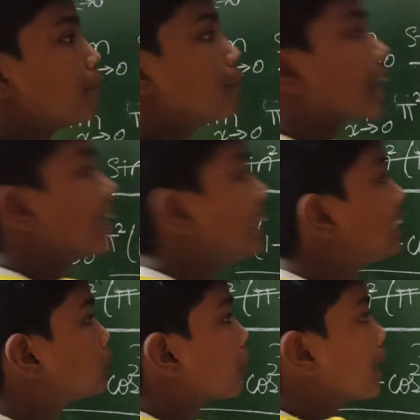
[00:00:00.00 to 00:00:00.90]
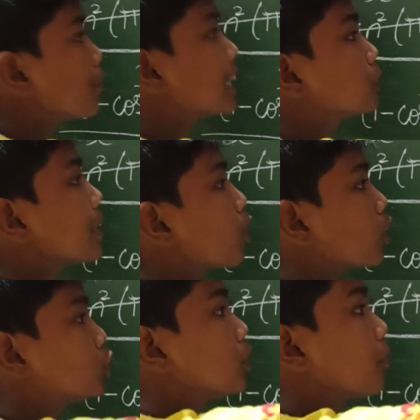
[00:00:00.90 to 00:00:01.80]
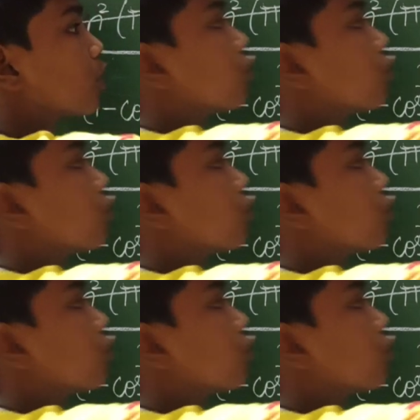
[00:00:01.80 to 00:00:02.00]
writing this pi minus pi cos to the power of